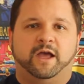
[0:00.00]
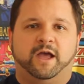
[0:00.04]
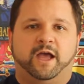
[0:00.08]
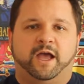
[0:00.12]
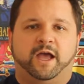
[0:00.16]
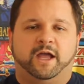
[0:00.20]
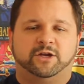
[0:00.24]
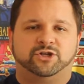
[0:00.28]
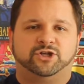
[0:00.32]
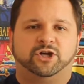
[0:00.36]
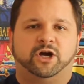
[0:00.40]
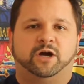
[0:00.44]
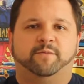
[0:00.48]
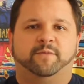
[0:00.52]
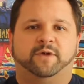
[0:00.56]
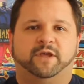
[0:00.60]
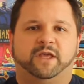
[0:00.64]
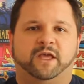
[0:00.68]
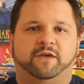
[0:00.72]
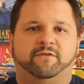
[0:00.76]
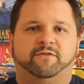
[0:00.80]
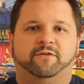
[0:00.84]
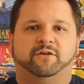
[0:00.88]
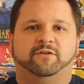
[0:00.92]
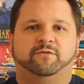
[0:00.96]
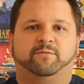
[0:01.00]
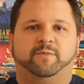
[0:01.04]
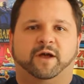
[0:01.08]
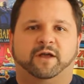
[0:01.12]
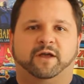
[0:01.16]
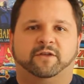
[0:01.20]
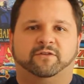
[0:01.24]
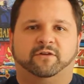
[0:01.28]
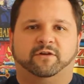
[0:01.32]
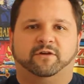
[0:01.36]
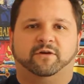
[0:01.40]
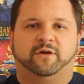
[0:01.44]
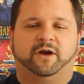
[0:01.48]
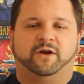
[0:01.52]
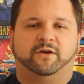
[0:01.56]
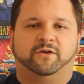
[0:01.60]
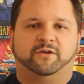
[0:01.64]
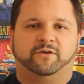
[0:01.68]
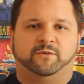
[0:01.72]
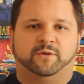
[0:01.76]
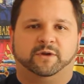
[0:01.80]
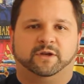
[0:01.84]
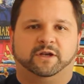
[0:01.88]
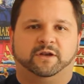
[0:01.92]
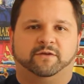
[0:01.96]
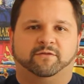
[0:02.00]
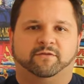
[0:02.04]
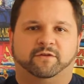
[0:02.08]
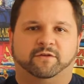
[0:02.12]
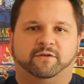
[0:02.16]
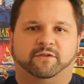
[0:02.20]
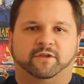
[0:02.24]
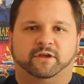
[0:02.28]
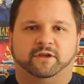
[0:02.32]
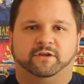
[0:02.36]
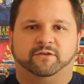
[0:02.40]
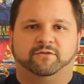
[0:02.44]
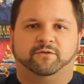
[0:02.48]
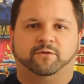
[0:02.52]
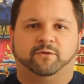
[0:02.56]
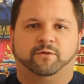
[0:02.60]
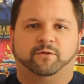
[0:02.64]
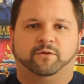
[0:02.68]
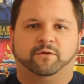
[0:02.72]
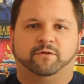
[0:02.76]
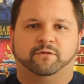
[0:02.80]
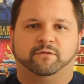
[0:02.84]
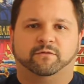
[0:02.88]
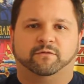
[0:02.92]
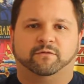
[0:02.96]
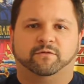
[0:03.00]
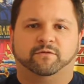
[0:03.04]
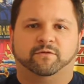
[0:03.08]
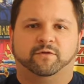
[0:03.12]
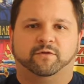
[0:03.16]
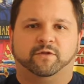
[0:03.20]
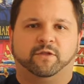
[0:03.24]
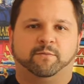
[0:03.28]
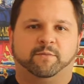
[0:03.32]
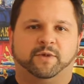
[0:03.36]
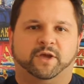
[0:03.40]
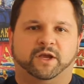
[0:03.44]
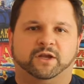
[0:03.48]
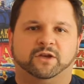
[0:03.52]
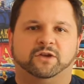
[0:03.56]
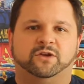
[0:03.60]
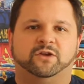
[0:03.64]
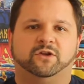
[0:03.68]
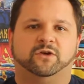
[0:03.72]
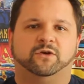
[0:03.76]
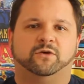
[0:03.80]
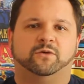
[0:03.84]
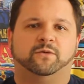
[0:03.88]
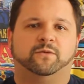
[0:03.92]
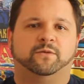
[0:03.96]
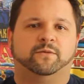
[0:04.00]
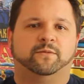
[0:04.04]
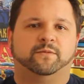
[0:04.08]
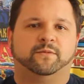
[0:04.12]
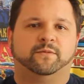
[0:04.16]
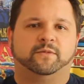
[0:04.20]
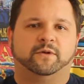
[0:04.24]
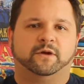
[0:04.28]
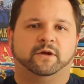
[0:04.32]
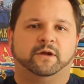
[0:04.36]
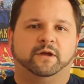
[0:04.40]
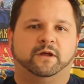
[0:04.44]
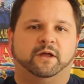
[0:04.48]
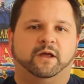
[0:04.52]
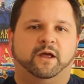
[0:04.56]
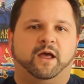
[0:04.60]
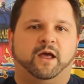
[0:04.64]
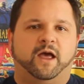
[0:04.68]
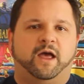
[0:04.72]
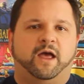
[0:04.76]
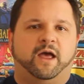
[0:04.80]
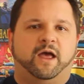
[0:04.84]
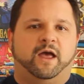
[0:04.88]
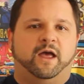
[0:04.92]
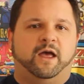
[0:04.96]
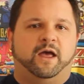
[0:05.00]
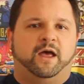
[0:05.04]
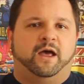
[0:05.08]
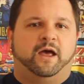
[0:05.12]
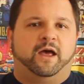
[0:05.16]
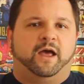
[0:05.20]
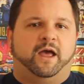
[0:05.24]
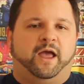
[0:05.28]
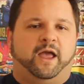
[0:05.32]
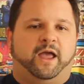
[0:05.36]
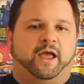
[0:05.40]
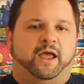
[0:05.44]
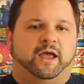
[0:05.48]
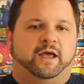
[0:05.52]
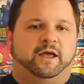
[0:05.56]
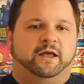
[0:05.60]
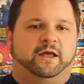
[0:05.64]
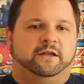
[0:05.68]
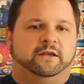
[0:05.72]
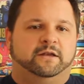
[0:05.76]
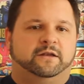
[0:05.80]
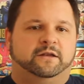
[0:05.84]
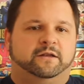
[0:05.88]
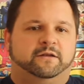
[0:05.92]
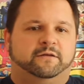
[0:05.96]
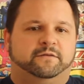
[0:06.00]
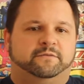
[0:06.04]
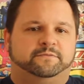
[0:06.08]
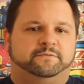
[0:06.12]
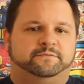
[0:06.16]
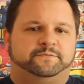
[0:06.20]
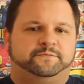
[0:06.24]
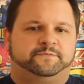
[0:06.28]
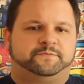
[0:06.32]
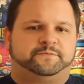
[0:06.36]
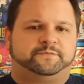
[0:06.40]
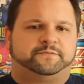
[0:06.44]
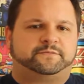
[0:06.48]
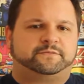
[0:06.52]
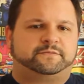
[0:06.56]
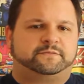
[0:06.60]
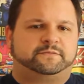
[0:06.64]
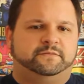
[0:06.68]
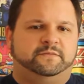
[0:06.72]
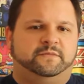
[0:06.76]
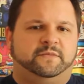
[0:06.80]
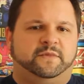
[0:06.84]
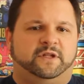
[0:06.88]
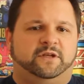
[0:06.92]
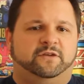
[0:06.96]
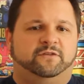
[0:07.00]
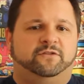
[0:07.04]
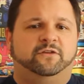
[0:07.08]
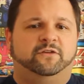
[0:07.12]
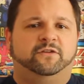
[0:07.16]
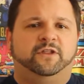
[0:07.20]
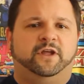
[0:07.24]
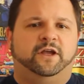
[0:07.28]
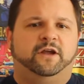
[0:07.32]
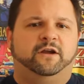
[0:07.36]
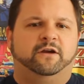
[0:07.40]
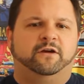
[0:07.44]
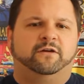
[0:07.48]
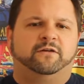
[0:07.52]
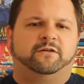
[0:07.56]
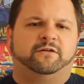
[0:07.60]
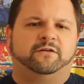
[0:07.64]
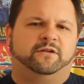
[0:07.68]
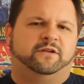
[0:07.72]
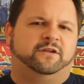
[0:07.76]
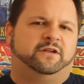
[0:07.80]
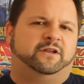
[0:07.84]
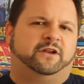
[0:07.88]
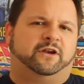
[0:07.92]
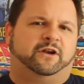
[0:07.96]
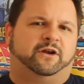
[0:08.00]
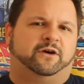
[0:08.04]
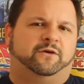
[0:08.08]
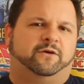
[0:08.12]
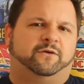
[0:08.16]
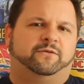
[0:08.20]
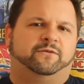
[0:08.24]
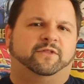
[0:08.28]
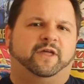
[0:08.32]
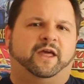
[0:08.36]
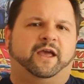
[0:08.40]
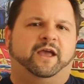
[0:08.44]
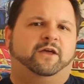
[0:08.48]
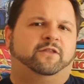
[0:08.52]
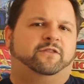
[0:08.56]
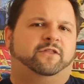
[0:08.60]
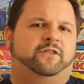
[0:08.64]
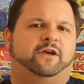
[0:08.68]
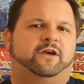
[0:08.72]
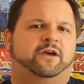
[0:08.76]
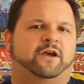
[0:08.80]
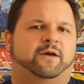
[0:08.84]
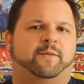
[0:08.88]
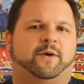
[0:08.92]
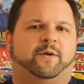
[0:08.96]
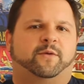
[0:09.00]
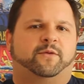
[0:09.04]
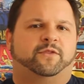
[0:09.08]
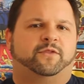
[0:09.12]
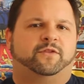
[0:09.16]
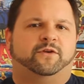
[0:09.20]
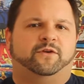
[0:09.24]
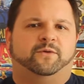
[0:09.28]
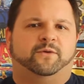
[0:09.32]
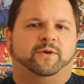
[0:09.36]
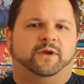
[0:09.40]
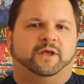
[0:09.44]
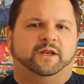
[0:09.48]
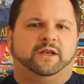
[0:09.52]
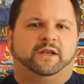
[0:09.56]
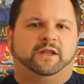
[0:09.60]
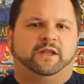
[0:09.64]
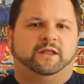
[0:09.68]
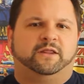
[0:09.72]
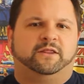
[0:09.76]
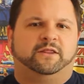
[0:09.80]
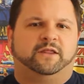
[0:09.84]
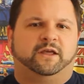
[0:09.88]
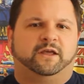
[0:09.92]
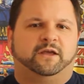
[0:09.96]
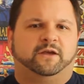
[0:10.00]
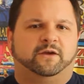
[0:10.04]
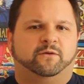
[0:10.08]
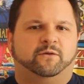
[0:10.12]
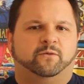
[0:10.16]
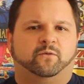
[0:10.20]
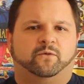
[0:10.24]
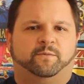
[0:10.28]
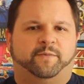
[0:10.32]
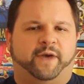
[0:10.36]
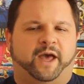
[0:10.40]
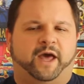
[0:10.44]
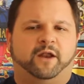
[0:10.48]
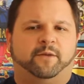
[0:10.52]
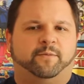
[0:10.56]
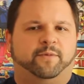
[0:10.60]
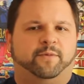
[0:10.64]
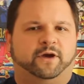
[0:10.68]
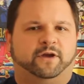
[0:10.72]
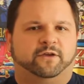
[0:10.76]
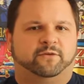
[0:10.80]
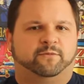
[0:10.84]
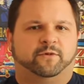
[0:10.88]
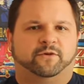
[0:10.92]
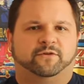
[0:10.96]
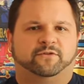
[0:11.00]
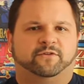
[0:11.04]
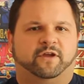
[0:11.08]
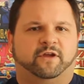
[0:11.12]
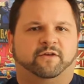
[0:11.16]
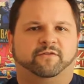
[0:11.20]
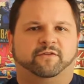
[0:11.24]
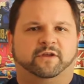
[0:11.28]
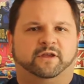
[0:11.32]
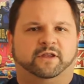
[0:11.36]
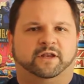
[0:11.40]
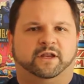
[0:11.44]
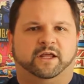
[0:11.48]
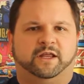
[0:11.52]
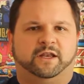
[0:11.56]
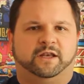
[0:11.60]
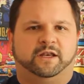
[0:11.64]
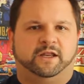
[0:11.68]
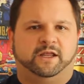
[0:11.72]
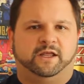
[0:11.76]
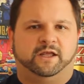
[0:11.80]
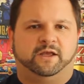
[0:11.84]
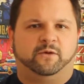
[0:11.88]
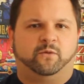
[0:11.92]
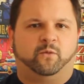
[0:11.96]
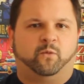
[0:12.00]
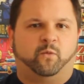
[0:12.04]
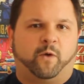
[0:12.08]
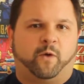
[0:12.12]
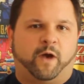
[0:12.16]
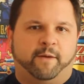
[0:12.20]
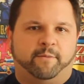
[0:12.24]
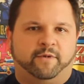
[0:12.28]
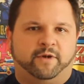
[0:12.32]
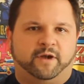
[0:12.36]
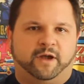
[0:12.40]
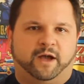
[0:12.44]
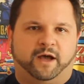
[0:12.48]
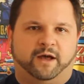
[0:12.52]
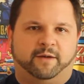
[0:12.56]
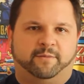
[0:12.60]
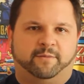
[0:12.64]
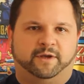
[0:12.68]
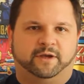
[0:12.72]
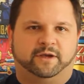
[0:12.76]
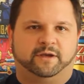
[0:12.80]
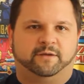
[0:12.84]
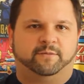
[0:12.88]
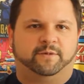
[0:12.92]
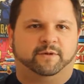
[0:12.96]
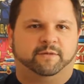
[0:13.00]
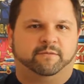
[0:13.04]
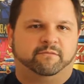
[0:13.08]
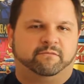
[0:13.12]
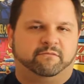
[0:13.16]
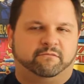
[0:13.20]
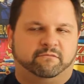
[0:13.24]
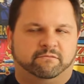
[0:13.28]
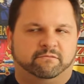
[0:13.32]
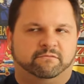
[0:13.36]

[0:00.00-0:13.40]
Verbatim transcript: And Sean McKeever is bouncing around doing different things for, for the big two. And so they're, you know, they, they could come up with a new indie thing. Battlepug is most definitely an indie web comic, but